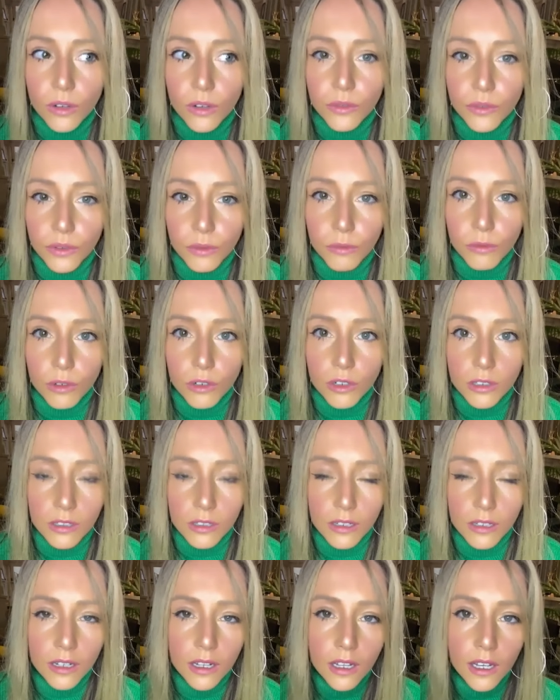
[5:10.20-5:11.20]
over the world.
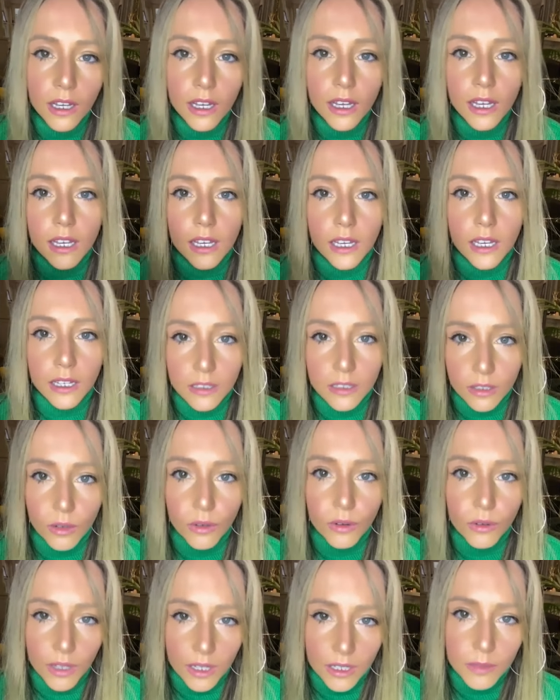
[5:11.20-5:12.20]
And
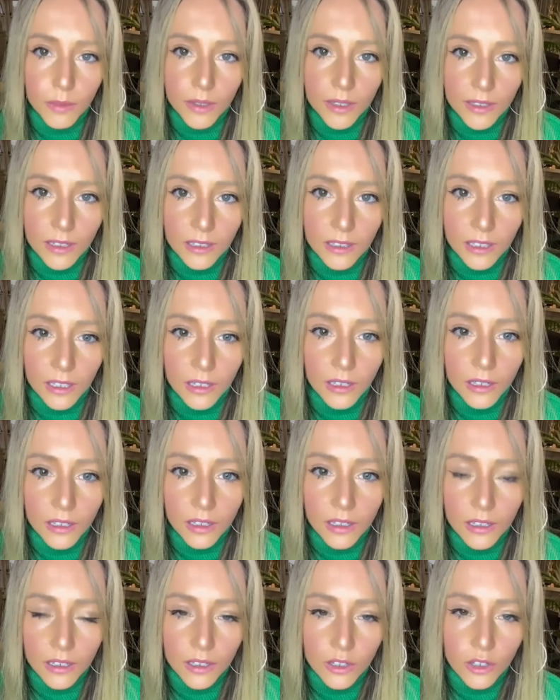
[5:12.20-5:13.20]
so that's basically
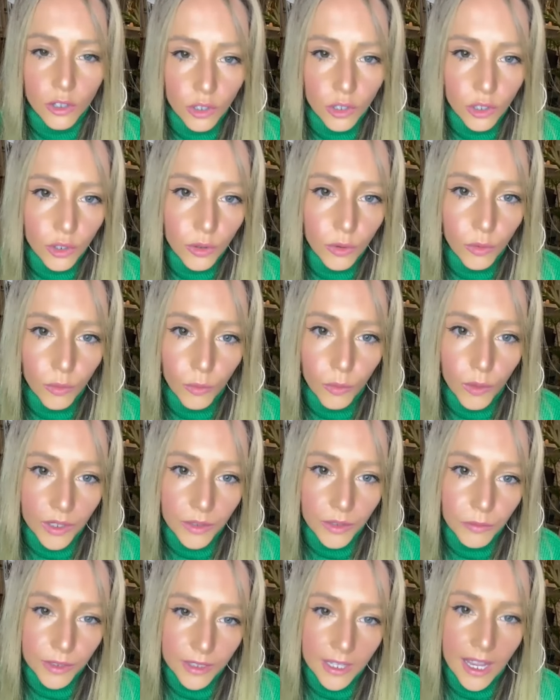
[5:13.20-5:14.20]
what
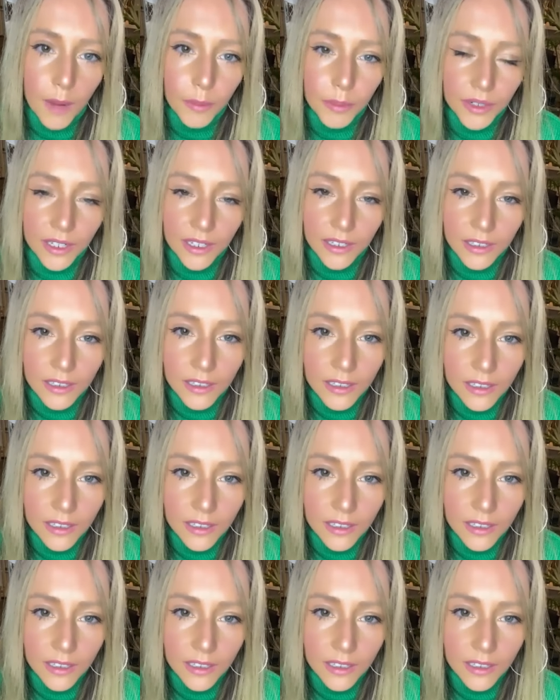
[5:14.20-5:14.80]
was happening.